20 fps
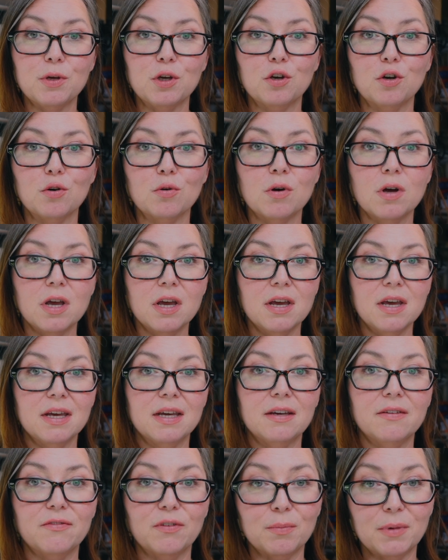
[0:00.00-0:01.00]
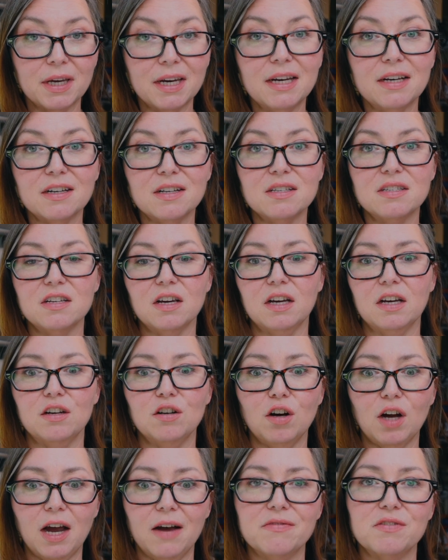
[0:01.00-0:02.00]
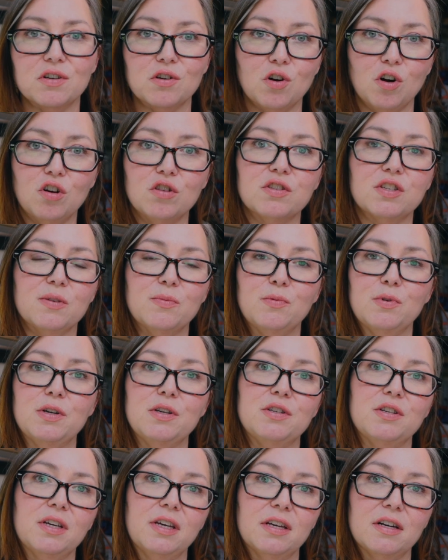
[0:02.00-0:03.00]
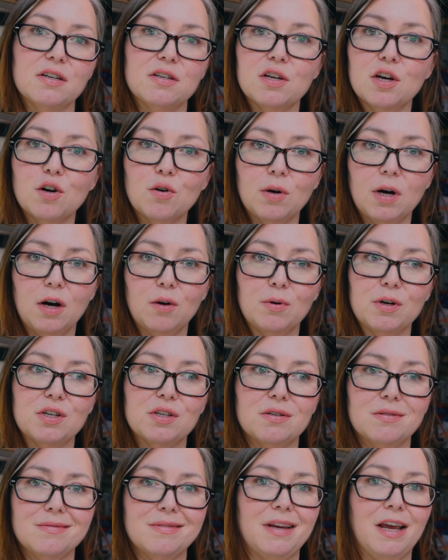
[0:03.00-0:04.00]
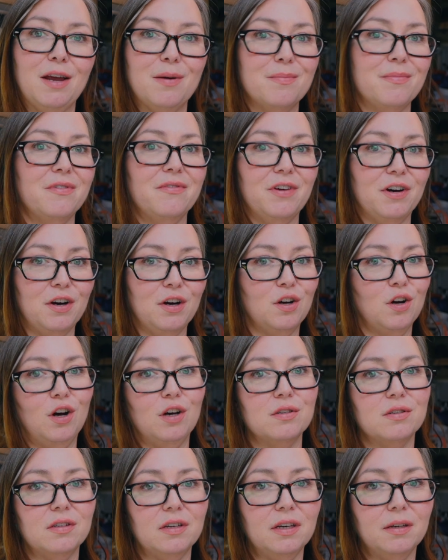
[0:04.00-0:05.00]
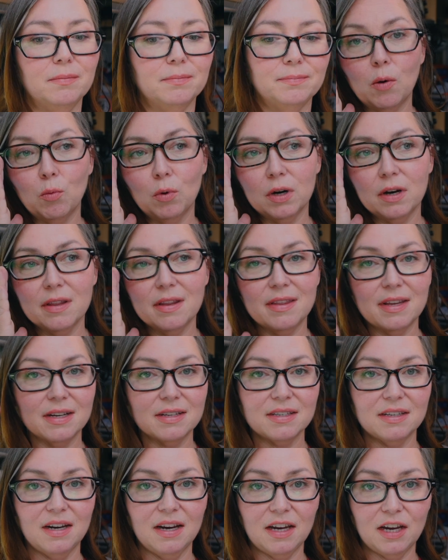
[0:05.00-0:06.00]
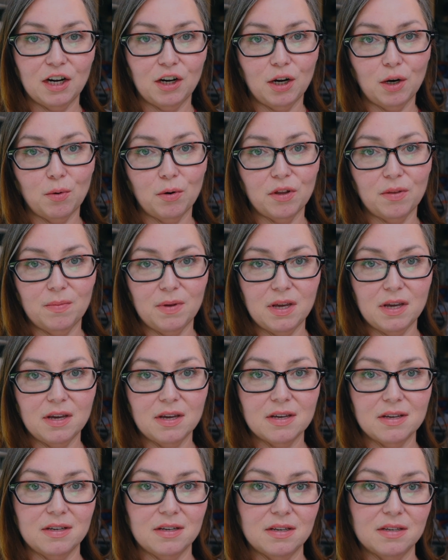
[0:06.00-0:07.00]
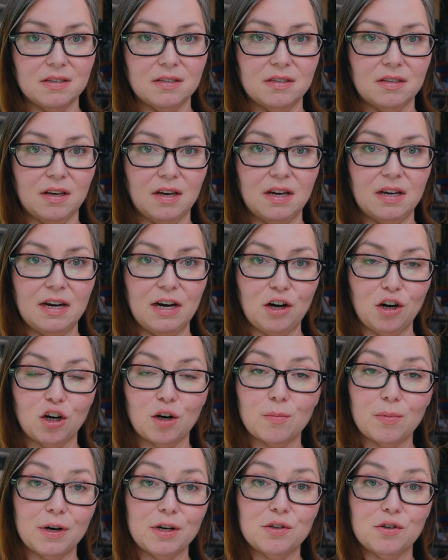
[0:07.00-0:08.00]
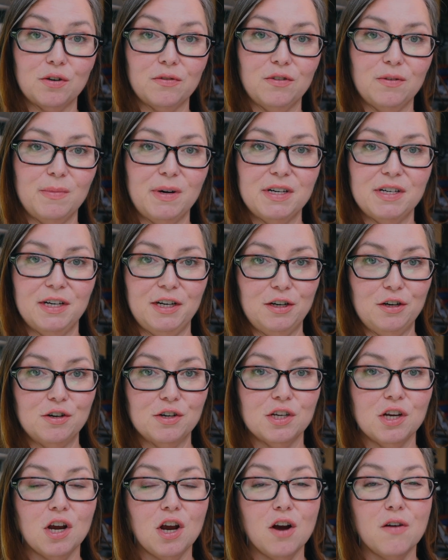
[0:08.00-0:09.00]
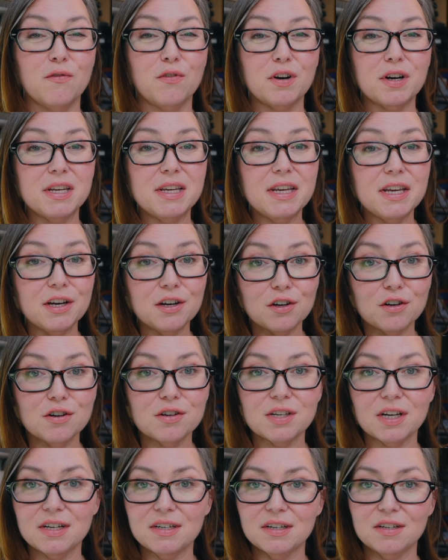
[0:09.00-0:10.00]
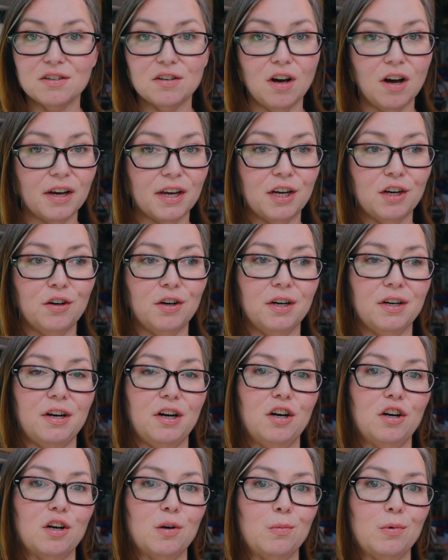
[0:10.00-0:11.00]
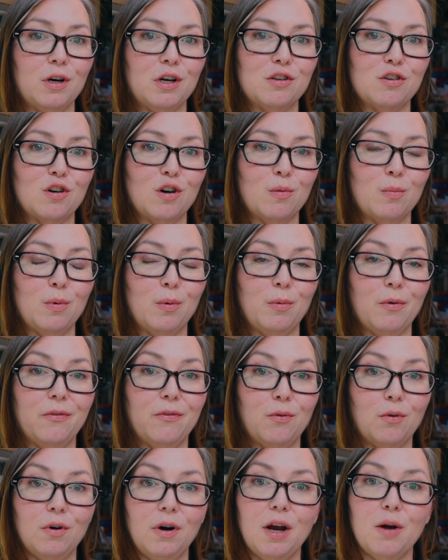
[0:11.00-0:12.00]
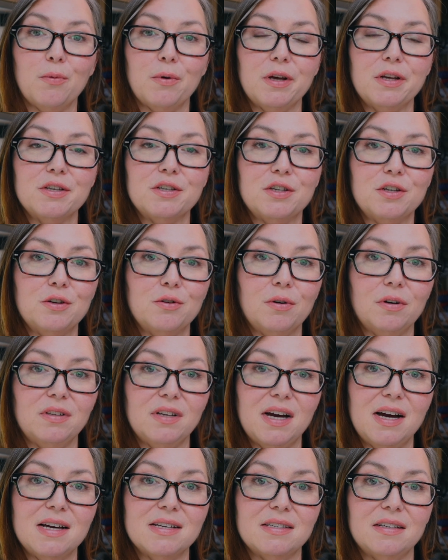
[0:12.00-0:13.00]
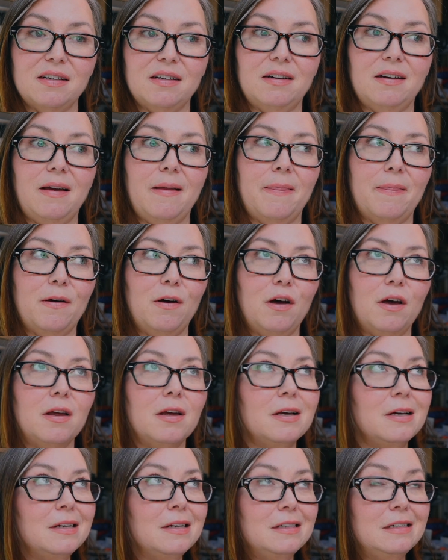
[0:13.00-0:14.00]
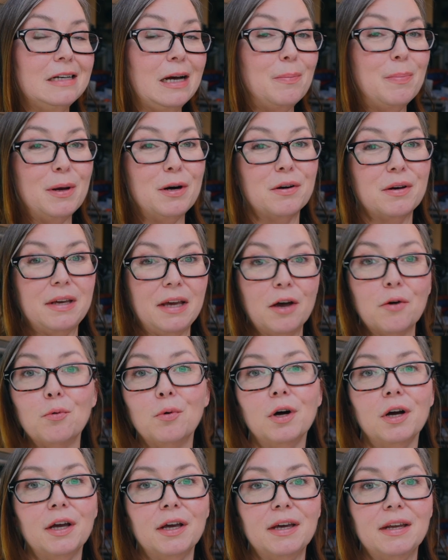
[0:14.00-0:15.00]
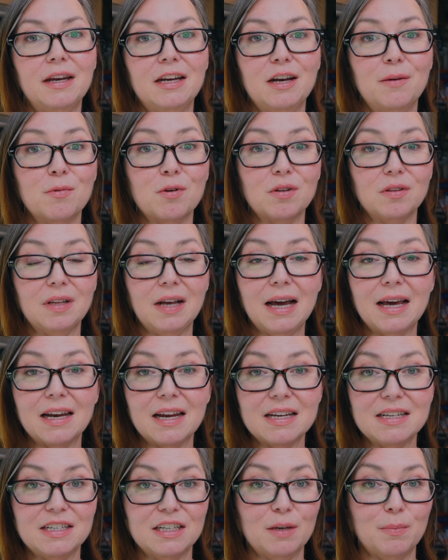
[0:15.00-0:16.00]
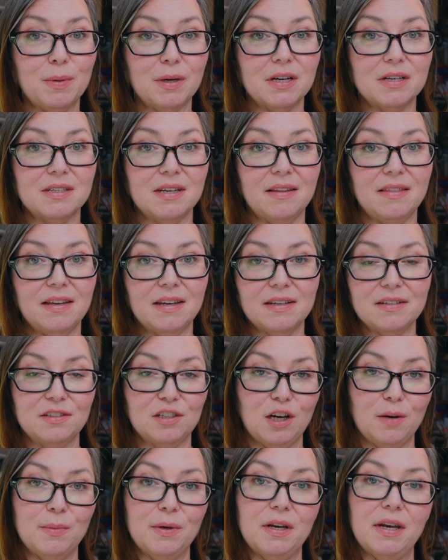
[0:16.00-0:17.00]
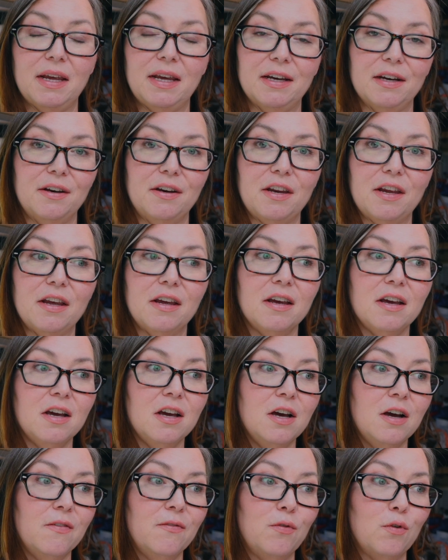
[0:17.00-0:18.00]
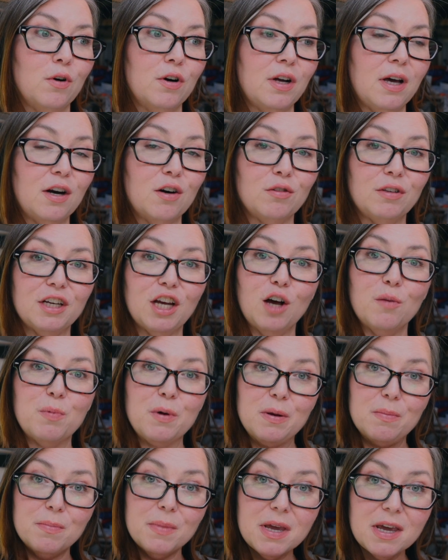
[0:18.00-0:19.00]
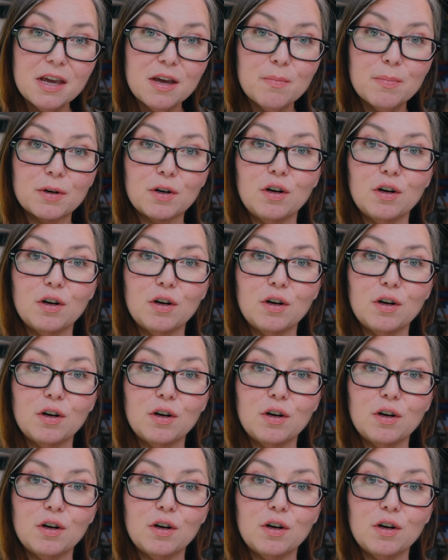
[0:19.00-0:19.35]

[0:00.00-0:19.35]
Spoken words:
you from getting unstuck and not have to call someone to get a tow out, which can be very costly. One of the things that I carry with me is an air compressor for my tires. For years, I did not carry an air compressor, but before I went to Alaska, I thought I better get one, and I'm glad I did because that thing has come in handy for not only helping me, but